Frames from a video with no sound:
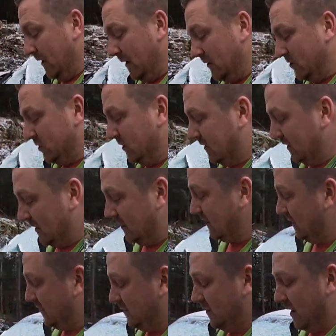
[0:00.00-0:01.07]
Now, she
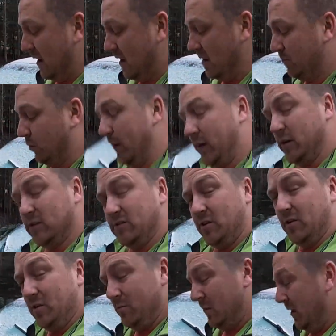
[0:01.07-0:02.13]
did break her
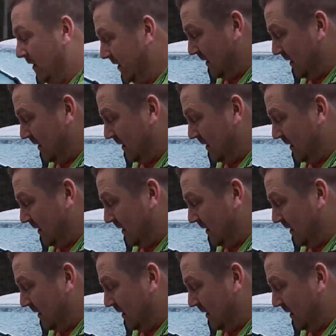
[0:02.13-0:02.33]
sternum,